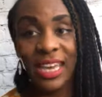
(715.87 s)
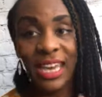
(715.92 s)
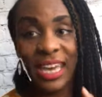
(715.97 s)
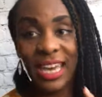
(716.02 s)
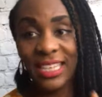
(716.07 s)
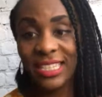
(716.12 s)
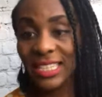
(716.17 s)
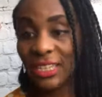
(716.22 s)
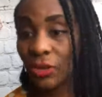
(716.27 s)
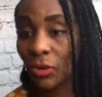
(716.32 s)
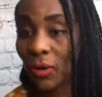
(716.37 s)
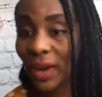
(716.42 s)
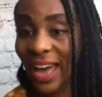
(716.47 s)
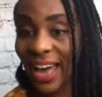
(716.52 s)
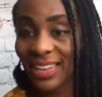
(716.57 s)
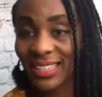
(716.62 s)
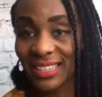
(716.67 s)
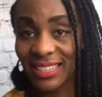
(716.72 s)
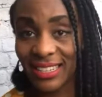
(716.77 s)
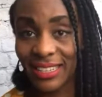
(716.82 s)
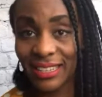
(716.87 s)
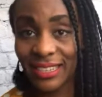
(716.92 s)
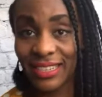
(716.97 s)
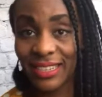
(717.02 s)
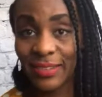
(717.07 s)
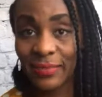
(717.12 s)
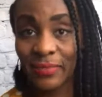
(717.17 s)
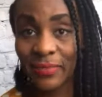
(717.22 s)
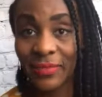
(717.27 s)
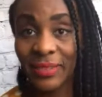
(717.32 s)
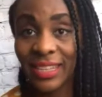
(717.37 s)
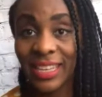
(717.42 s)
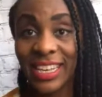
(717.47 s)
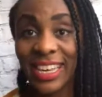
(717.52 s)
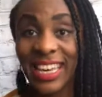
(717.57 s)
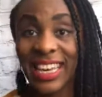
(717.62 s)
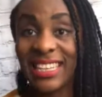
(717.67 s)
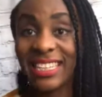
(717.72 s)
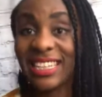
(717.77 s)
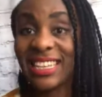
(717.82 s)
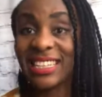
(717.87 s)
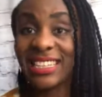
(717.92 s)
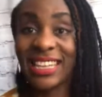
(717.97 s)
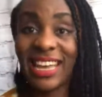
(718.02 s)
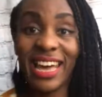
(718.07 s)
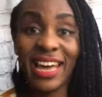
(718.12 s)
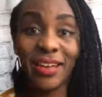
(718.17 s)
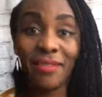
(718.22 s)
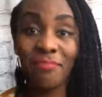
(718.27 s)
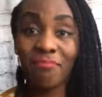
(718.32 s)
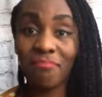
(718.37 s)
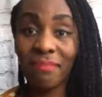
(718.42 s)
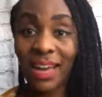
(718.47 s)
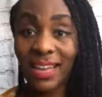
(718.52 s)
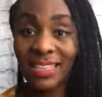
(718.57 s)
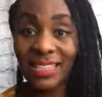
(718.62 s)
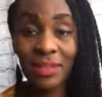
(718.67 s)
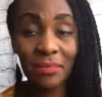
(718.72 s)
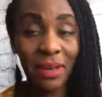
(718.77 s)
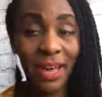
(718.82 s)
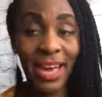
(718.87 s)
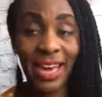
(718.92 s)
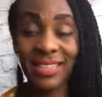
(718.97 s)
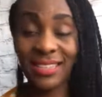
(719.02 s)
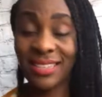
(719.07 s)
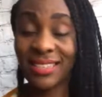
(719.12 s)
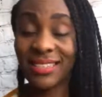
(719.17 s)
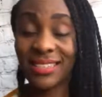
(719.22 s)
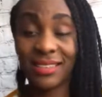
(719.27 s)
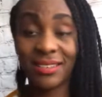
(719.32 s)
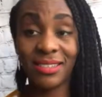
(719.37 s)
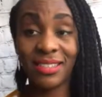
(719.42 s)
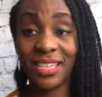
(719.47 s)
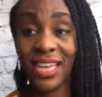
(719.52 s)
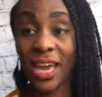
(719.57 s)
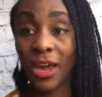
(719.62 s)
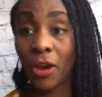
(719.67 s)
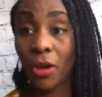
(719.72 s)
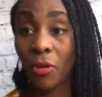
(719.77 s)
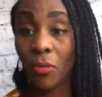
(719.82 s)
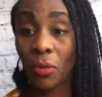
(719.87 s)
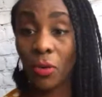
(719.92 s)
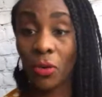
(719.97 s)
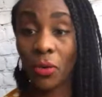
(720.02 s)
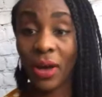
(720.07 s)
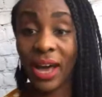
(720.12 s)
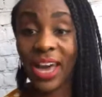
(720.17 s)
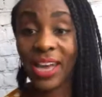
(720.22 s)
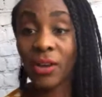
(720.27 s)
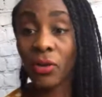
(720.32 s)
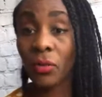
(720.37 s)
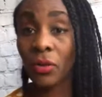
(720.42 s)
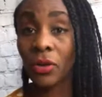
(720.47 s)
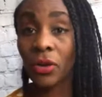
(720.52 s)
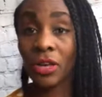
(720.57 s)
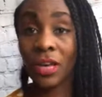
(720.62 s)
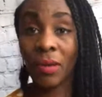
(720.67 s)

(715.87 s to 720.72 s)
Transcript: Is it your accent? Is it that, Matty, my accent sounds terrible, I don't want to